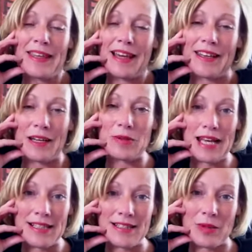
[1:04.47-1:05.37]
And I would
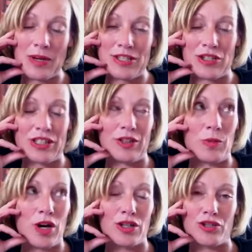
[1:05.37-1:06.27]
ask the question in the
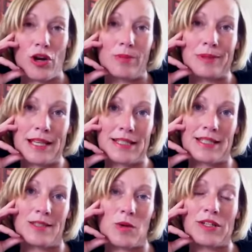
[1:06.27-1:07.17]
workshop, I'd
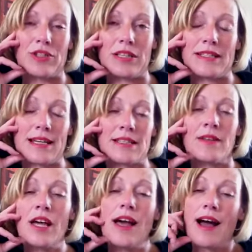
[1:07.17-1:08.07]
ask,
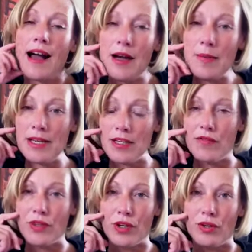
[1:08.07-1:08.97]
how many
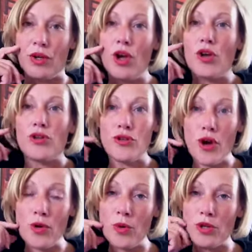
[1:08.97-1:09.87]
of you
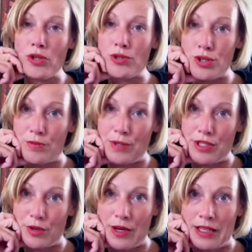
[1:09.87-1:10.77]
know what you should be
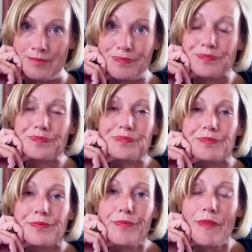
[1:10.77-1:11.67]
doing,
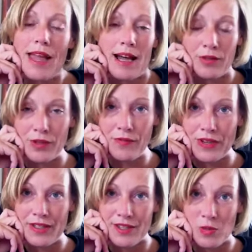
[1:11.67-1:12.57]
health and
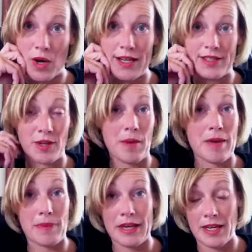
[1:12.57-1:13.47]
fitness wise? So
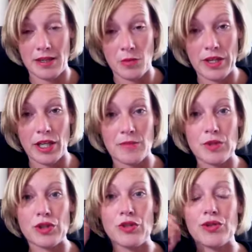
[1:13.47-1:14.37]
maybe when it comes
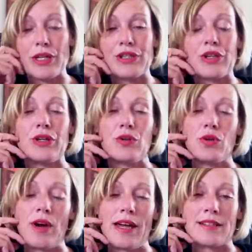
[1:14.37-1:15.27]
to nutrition
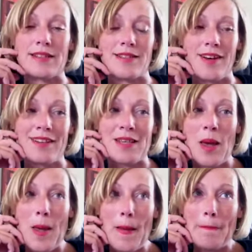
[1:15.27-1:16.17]
or exercise,
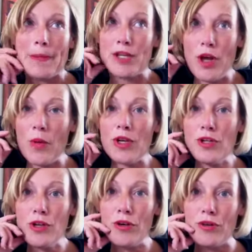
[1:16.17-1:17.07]
you know what
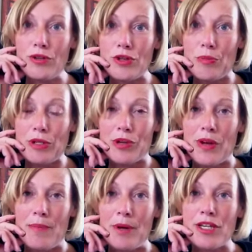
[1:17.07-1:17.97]
you should be
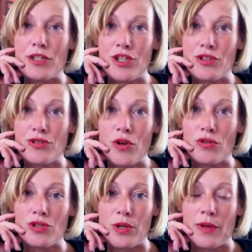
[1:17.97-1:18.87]
doing, but you're just
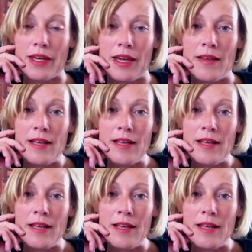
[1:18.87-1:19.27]
not doing it.